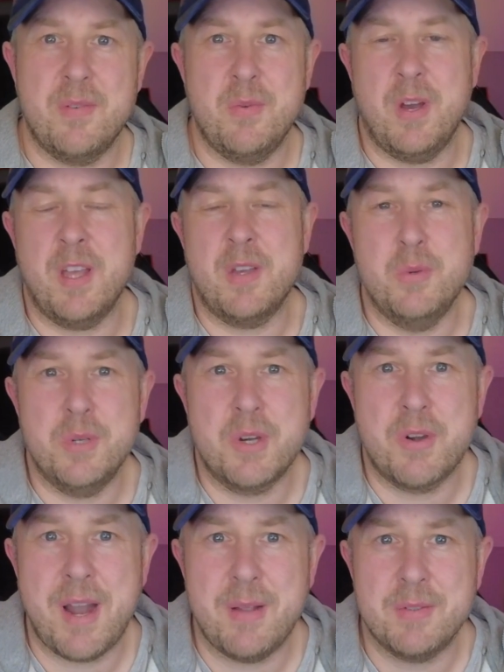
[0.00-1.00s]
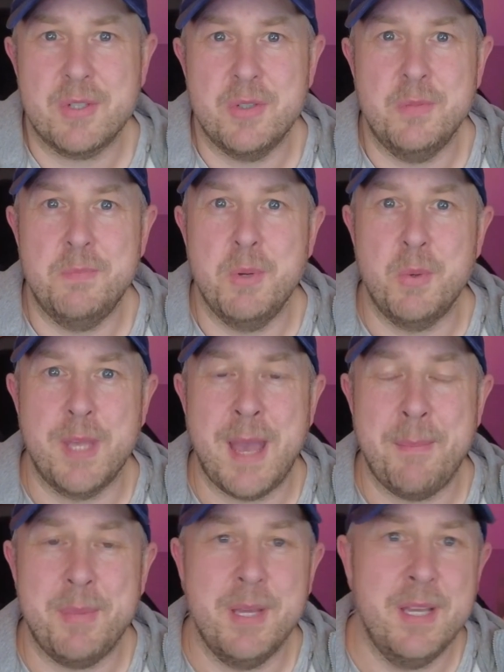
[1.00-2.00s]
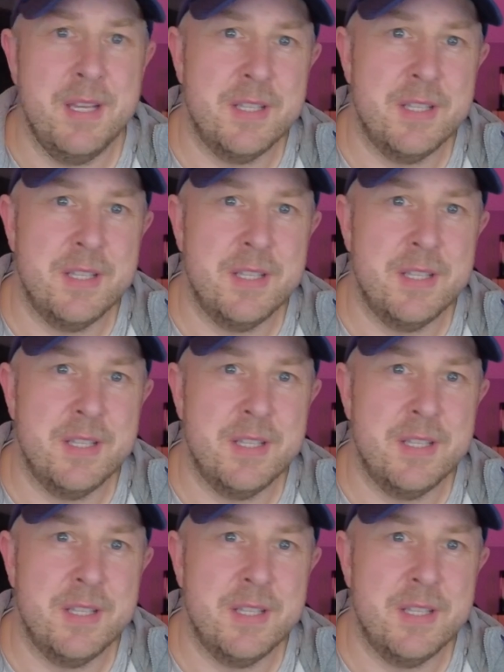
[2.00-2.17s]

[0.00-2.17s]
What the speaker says: what I call a ground school boot camp.